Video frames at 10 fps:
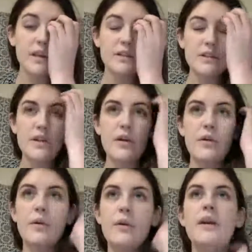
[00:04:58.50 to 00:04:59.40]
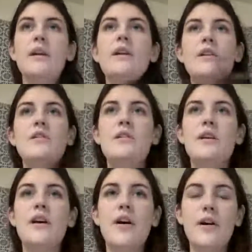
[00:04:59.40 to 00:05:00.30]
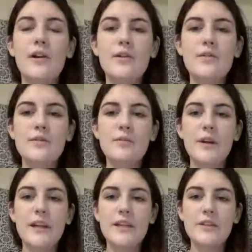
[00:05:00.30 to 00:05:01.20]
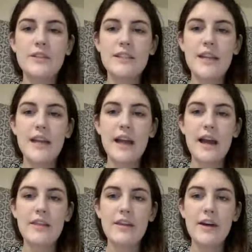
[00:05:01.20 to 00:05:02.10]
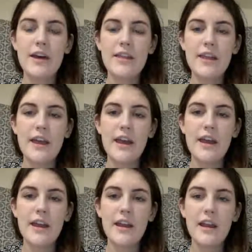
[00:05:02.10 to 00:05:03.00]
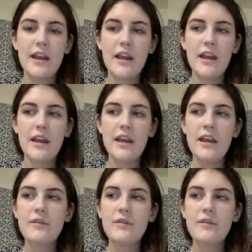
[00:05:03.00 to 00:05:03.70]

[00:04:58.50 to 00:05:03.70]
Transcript: so The article was pretty interesting. I thought that it